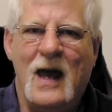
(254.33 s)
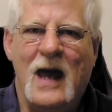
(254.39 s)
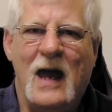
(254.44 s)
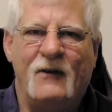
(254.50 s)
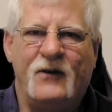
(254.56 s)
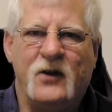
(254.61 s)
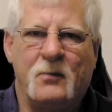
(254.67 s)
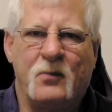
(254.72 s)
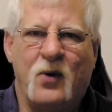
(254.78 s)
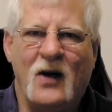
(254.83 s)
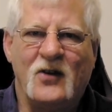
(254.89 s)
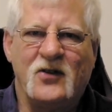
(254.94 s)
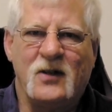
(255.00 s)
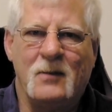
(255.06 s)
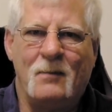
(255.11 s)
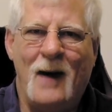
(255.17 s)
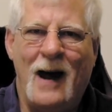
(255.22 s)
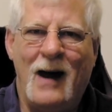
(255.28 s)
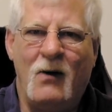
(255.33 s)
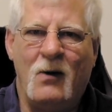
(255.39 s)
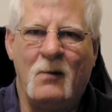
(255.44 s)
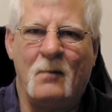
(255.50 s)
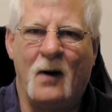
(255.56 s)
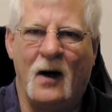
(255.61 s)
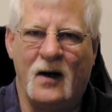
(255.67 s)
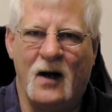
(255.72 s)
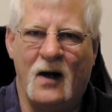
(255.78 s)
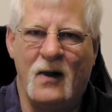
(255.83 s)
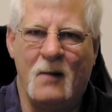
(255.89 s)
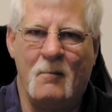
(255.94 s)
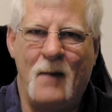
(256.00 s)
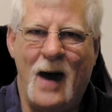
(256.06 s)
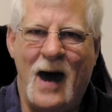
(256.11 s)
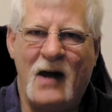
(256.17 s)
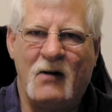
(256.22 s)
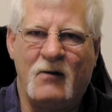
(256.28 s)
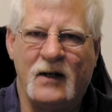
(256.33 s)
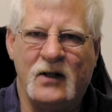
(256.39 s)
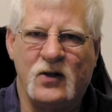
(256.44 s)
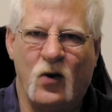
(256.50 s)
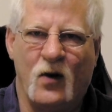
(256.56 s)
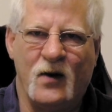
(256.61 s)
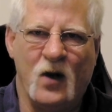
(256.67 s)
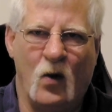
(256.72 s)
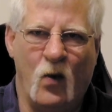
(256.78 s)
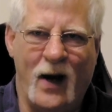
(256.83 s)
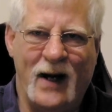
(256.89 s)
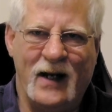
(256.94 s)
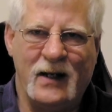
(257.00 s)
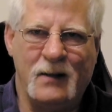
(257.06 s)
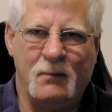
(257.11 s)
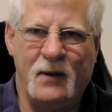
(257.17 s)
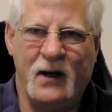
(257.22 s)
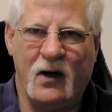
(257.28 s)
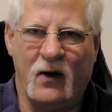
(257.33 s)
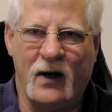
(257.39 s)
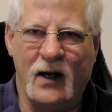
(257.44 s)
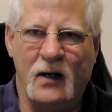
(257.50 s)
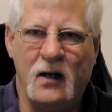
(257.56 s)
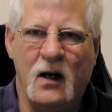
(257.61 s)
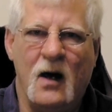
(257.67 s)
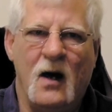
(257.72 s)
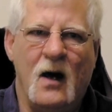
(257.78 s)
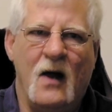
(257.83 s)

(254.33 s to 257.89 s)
If you press the power button on the battery during the waiting period,